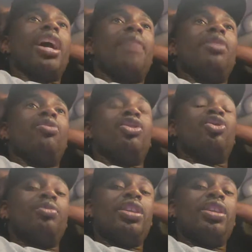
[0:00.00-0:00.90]
I mean, when
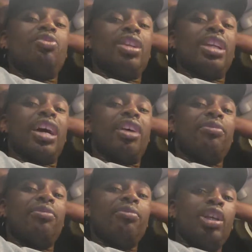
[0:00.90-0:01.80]
Drew Brees went
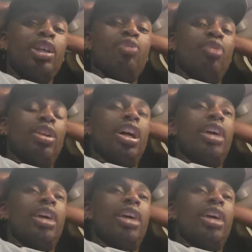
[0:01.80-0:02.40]
down, when